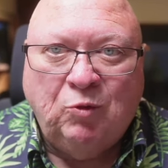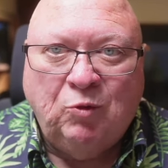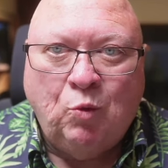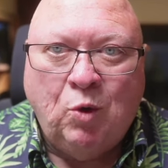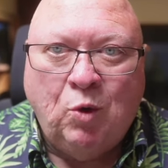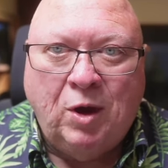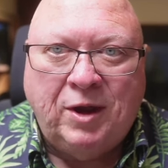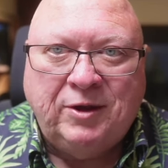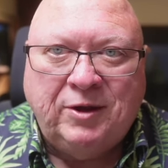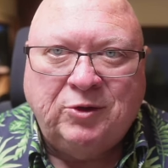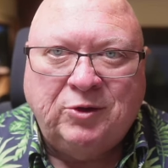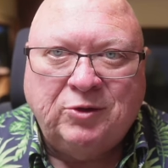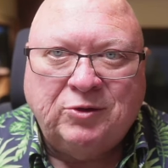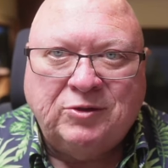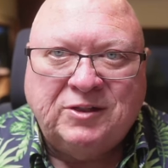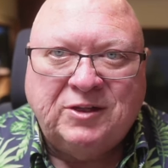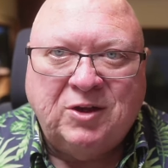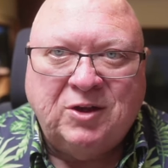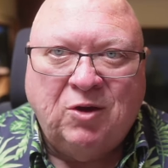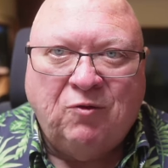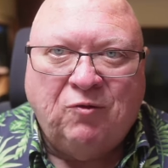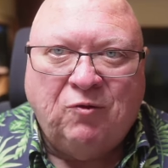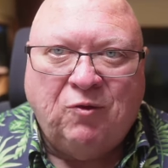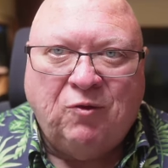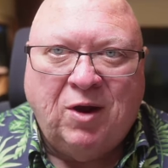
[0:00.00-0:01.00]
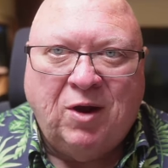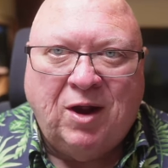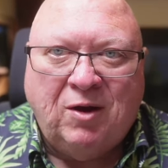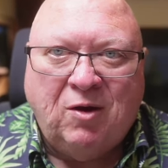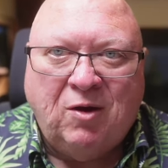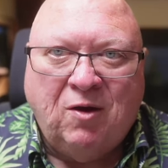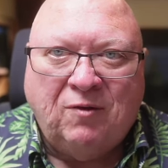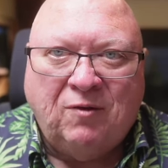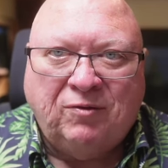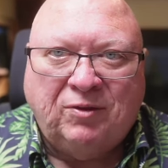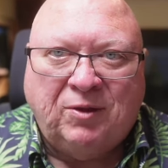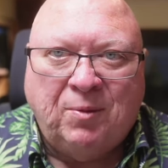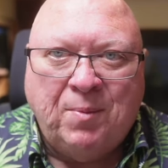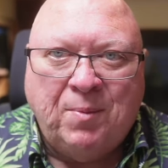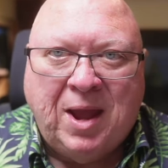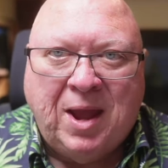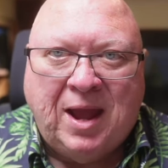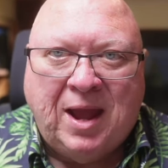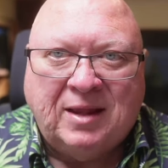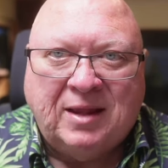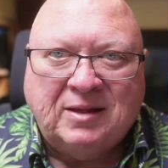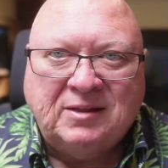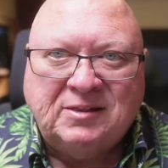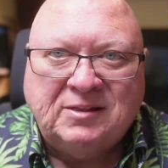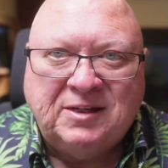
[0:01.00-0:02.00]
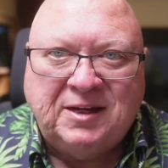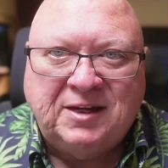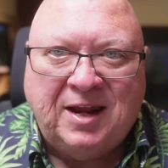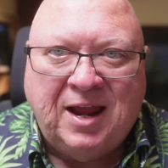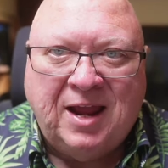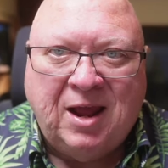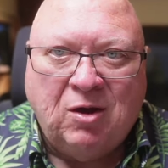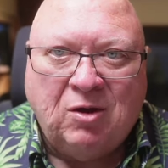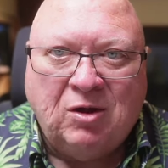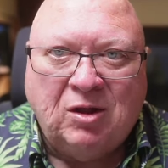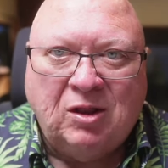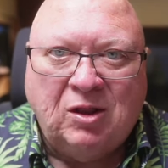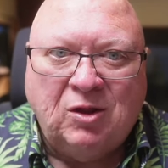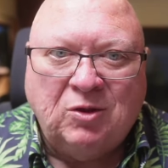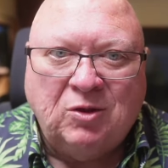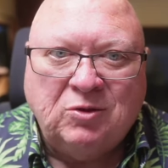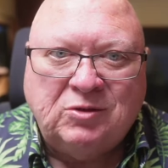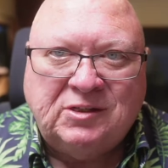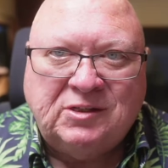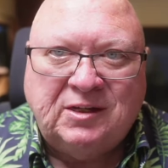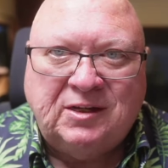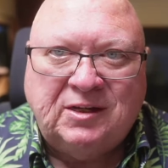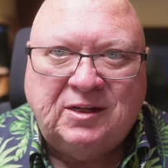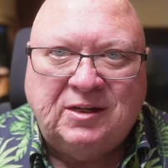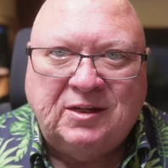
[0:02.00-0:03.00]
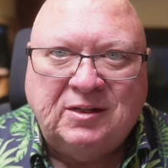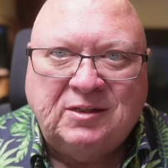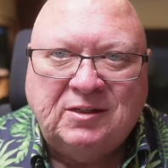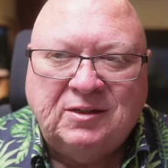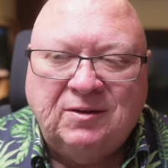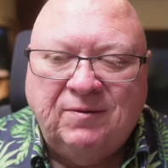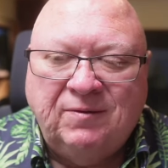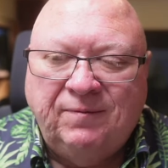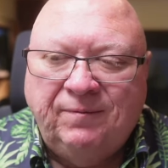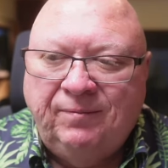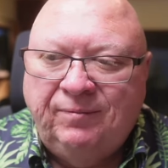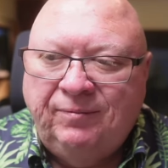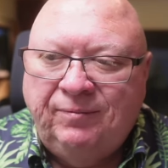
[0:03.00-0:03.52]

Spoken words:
weigh yourself right off the bat, see how close it is.